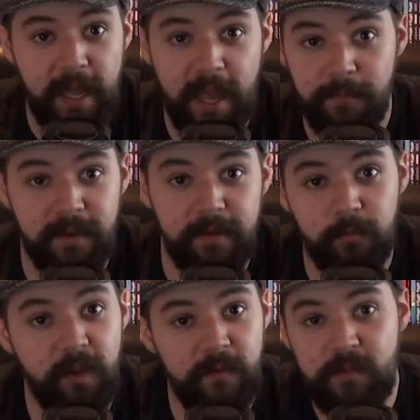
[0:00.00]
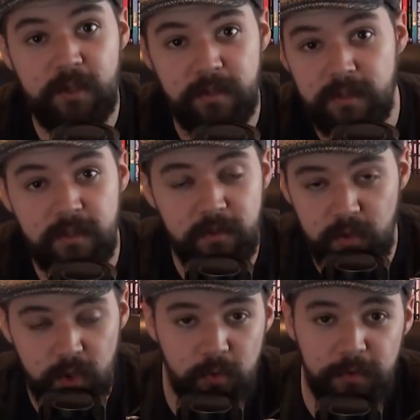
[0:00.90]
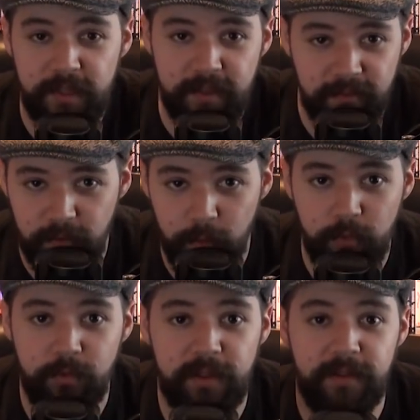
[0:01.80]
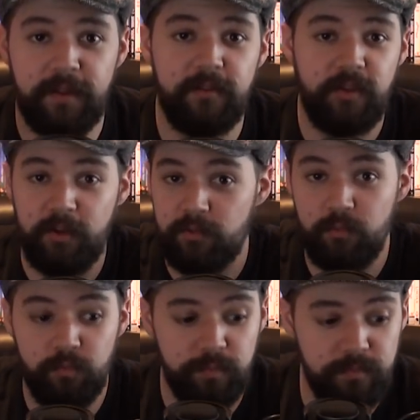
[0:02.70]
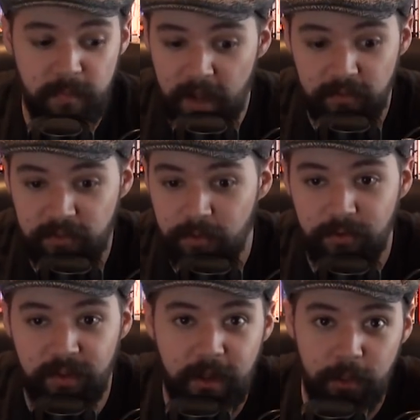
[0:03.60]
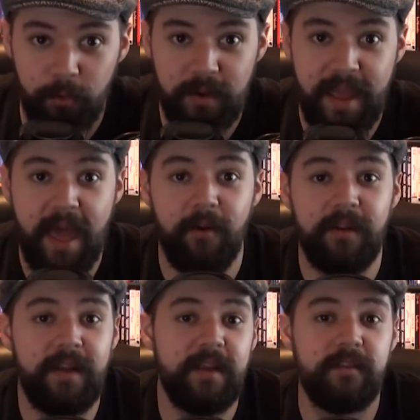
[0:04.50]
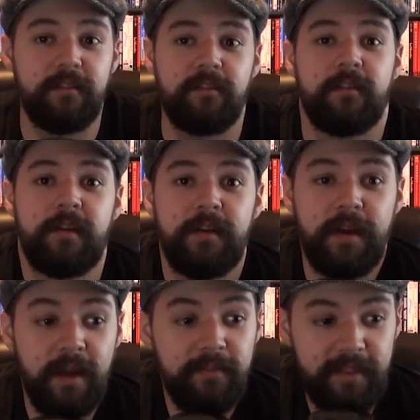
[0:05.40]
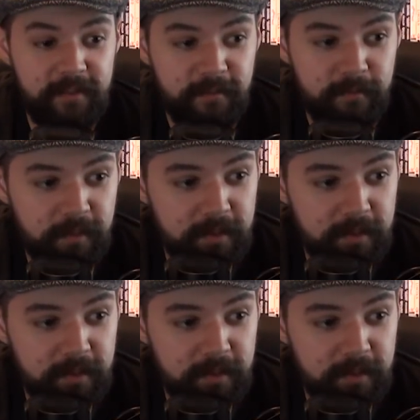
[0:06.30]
happen if you do this. Ooh, monsters and other realities. That's